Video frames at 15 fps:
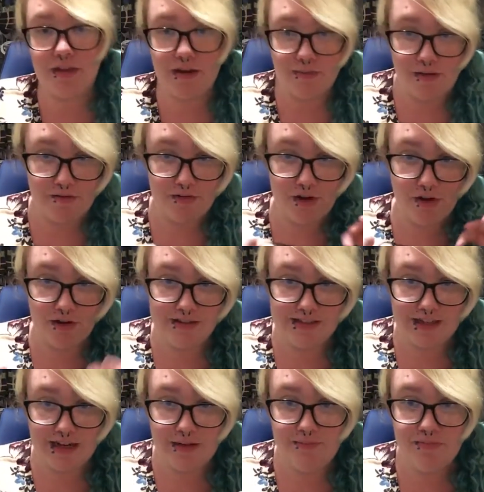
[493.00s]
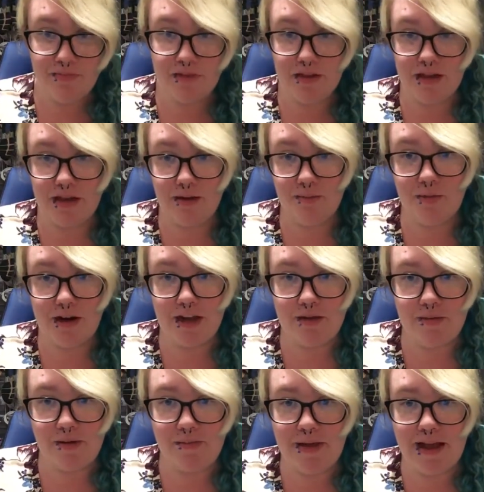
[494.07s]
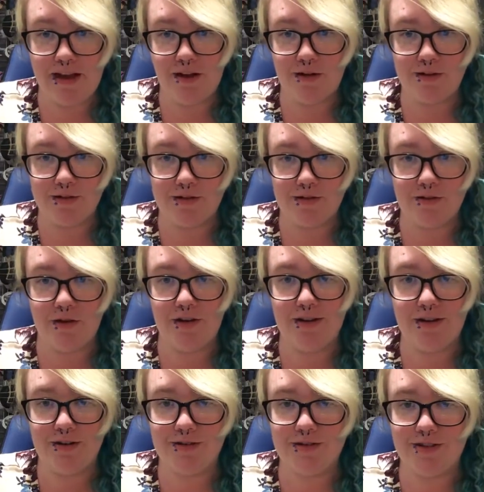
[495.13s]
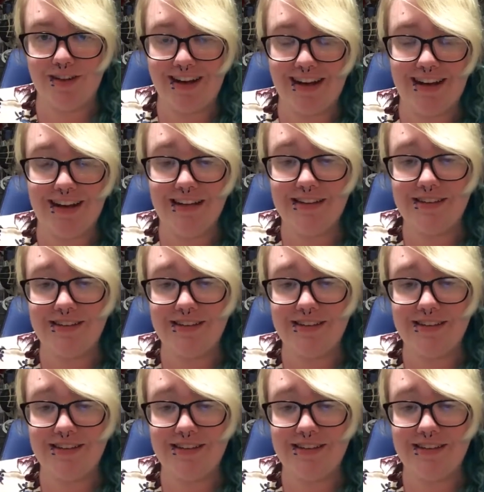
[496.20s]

and I'm having a hard time. I'm breaking my back, also drawing also. Hi,